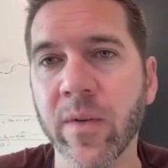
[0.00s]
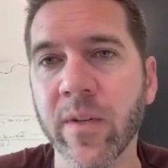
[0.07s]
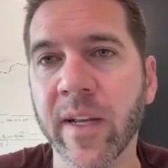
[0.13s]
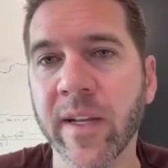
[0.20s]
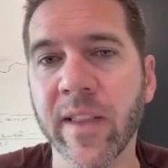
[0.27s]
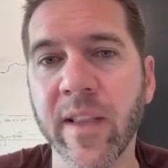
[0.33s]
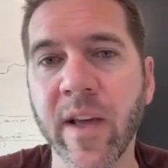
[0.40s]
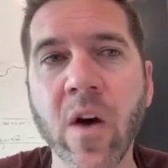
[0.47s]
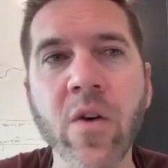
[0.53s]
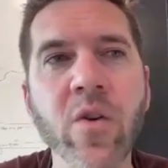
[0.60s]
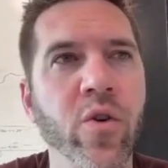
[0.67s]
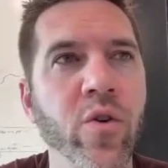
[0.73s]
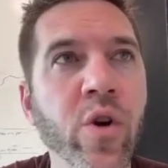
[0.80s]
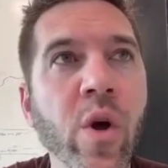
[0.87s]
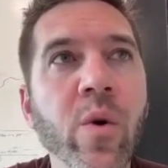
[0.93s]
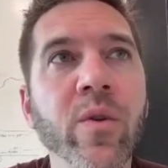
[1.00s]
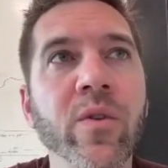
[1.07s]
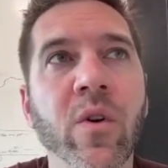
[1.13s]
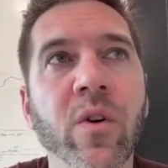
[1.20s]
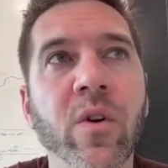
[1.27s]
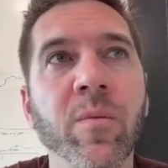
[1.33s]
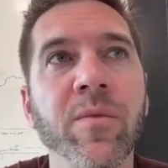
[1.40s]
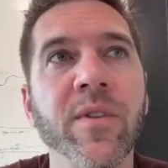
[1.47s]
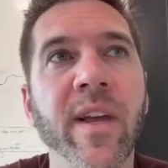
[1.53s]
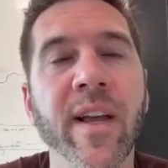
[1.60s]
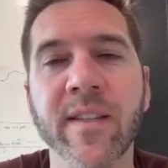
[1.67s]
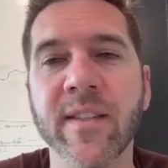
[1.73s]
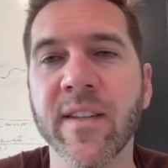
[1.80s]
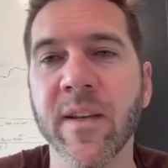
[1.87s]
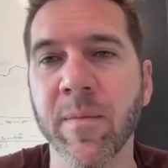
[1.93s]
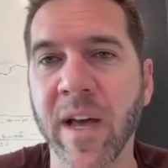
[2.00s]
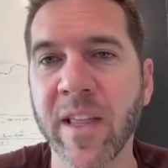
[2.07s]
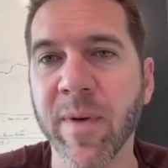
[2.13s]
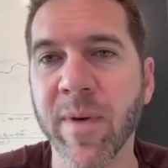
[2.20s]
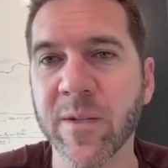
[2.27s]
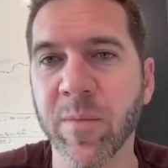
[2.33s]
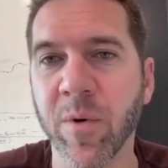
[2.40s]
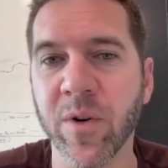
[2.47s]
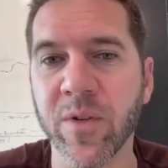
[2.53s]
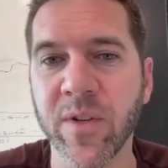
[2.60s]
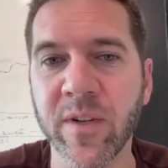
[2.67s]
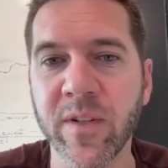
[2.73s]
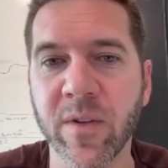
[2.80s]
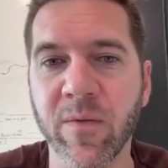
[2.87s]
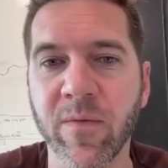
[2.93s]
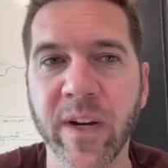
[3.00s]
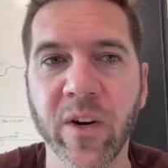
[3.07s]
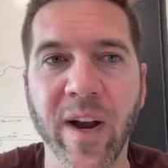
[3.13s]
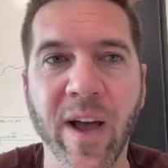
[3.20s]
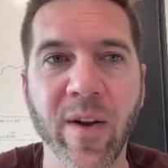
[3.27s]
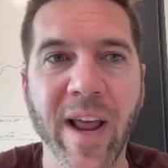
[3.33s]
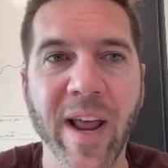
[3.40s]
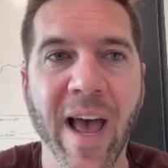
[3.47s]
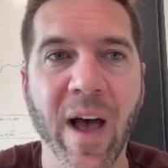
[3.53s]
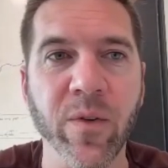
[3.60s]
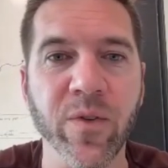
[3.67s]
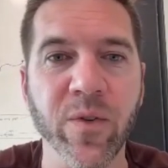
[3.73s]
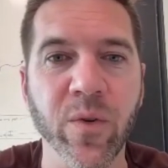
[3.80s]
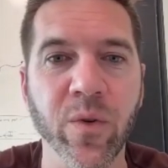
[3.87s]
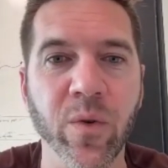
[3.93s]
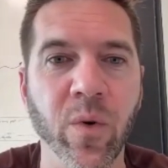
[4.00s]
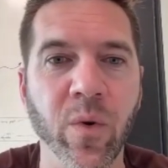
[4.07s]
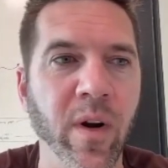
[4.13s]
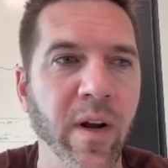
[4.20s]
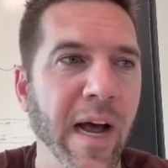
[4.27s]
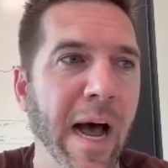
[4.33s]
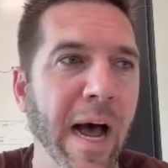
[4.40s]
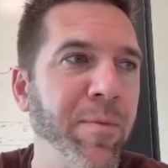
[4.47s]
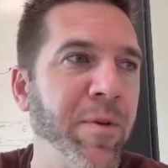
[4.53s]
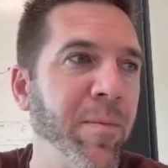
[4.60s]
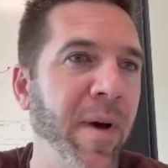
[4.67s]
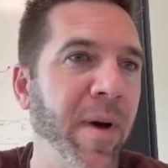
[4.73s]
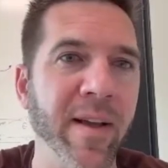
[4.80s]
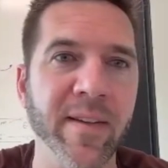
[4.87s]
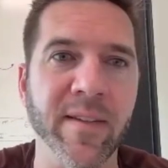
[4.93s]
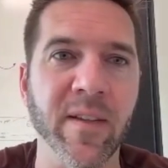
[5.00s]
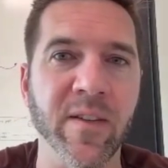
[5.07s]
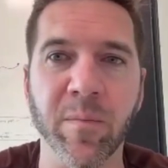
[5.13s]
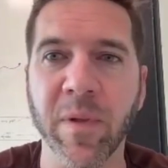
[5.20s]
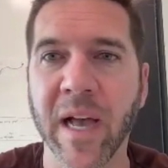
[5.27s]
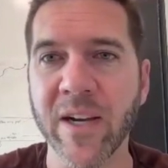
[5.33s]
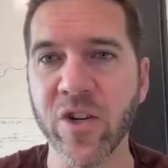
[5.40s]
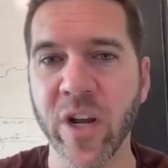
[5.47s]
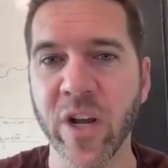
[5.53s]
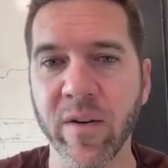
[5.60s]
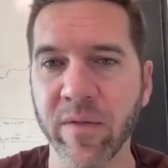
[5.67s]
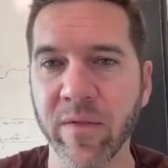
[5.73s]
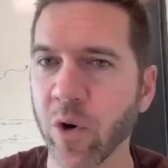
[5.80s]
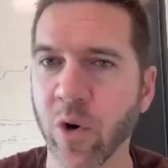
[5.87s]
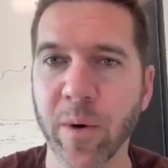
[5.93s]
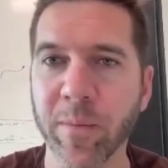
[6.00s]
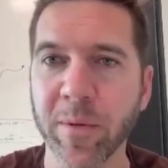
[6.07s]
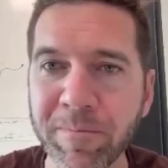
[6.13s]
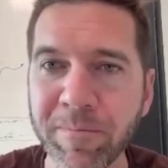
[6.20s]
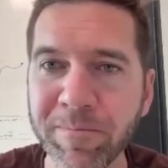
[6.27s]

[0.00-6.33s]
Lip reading: Like under no circumstance am I the best person to figure out how to optimize the supply chain of Europe.